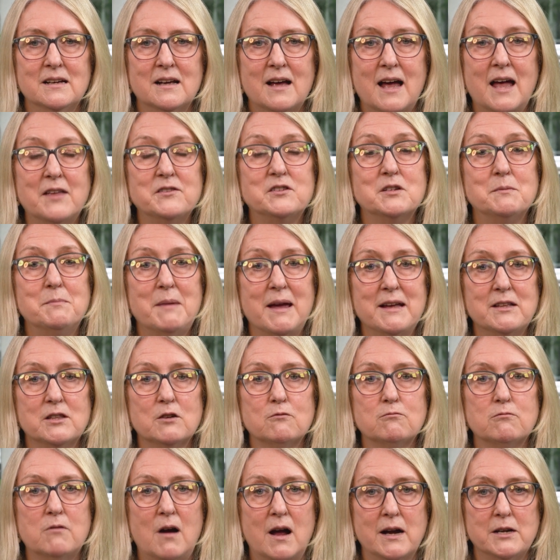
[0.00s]
and to make the
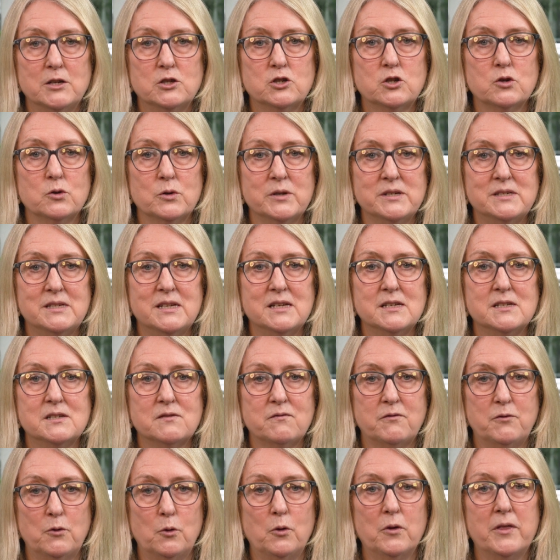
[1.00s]
right choices
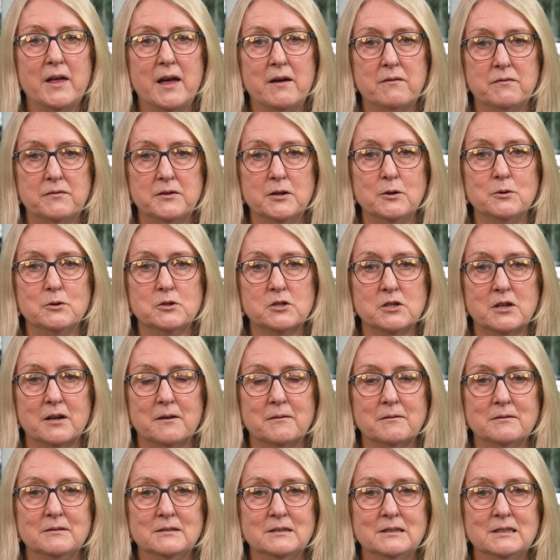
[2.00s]
for their future.
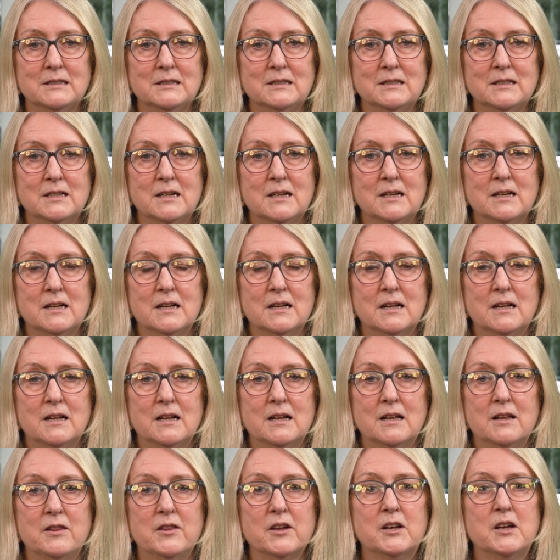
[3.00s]

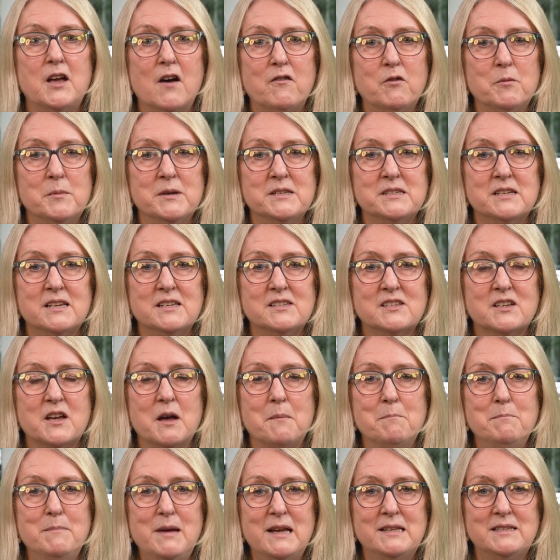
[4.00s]
The government has
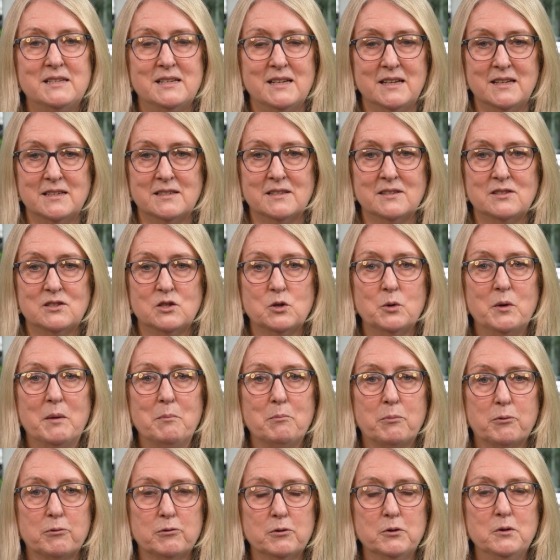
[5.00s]
committed to
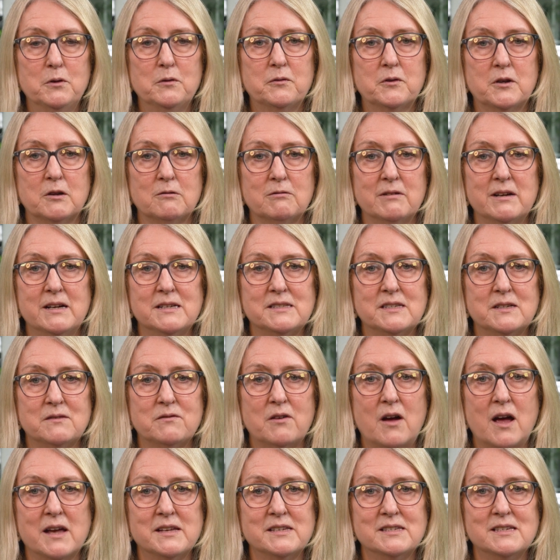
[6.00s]
improve careers
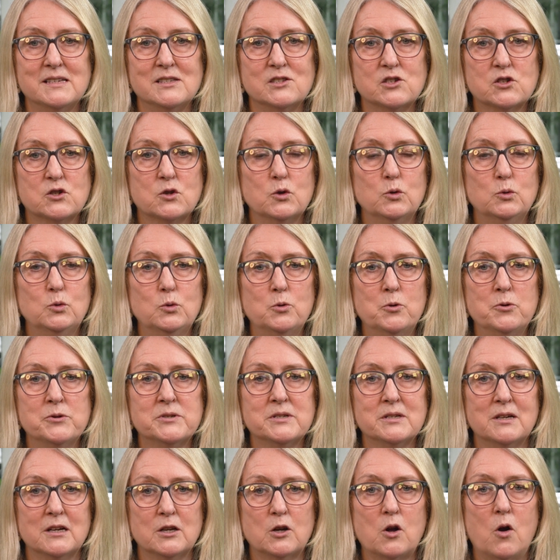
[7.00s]
advice in schools
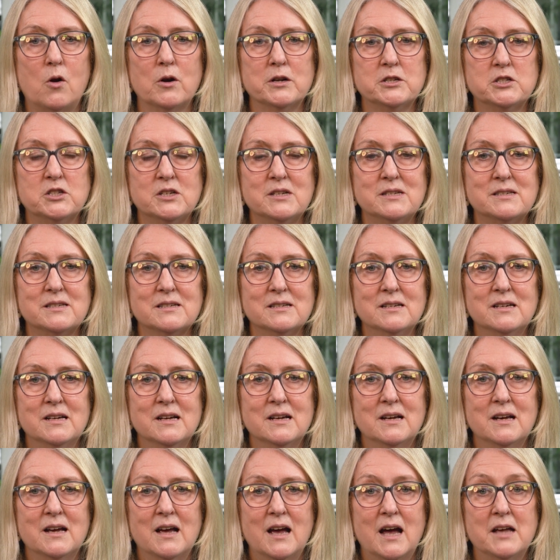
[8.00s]
and colleges
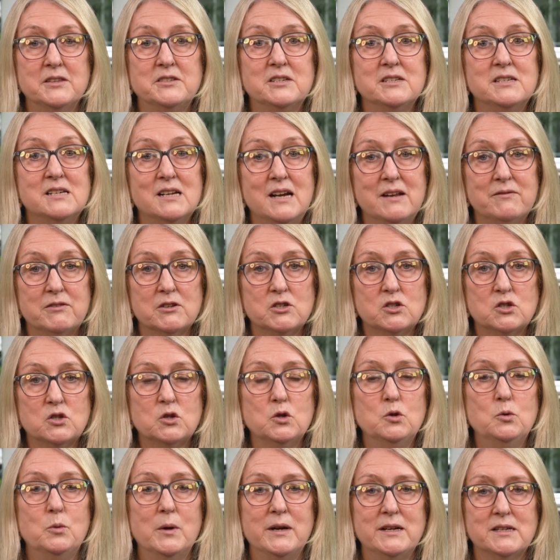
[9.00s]
and to deliver
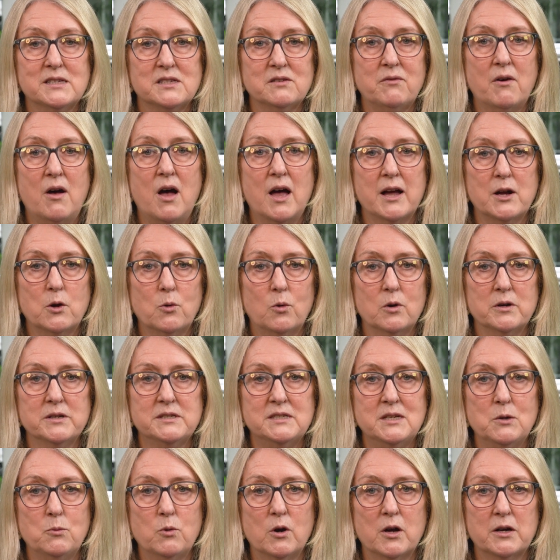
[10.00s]
2 weeks of high
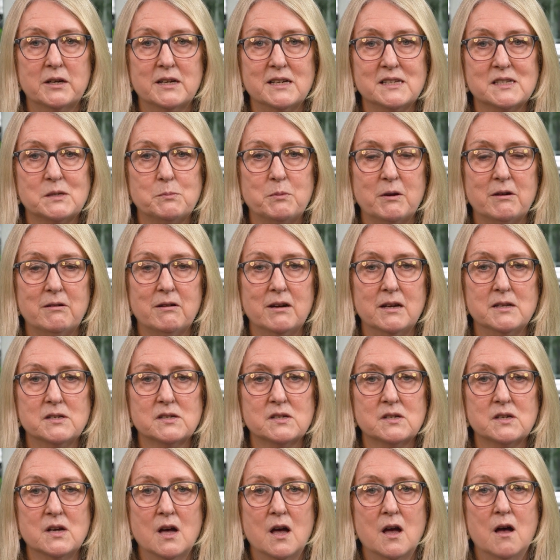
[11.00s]
quality work
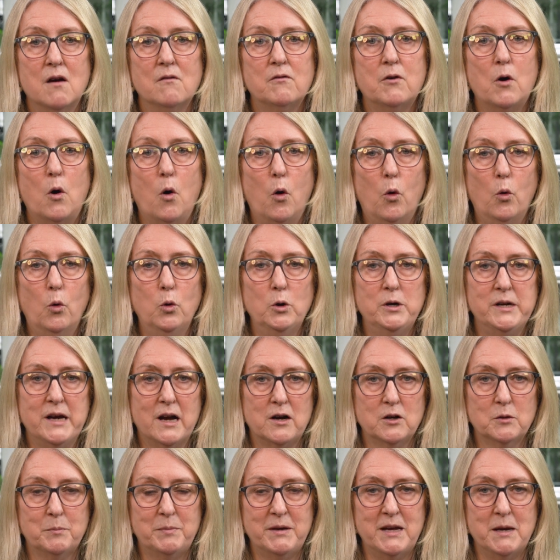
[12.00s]
experience for all
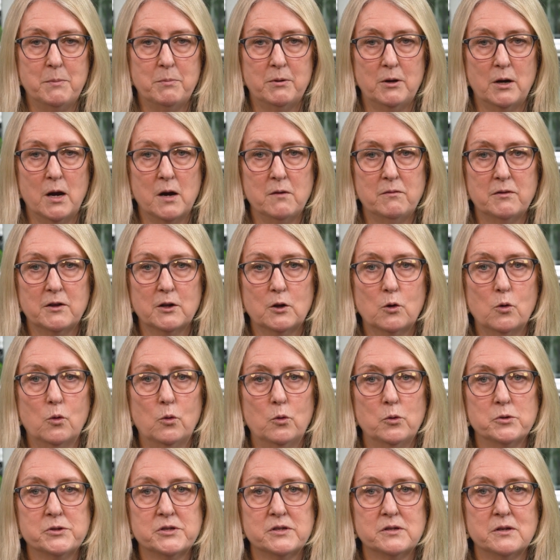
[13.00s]
young people over the
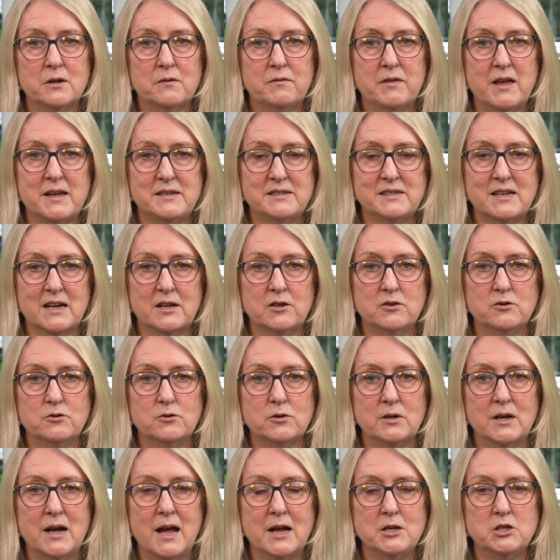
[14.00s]
course of their
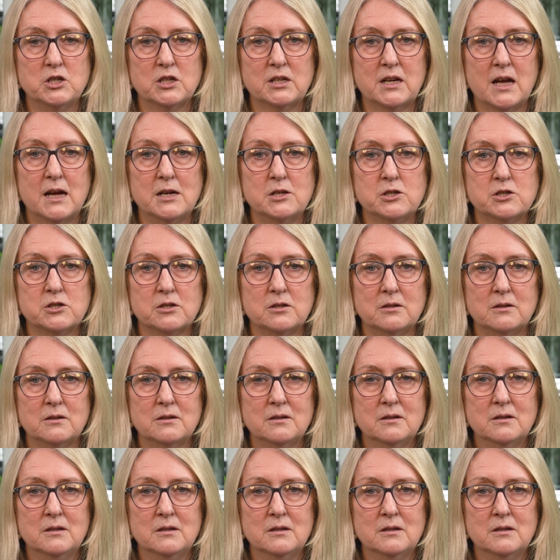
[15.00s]
secondary education.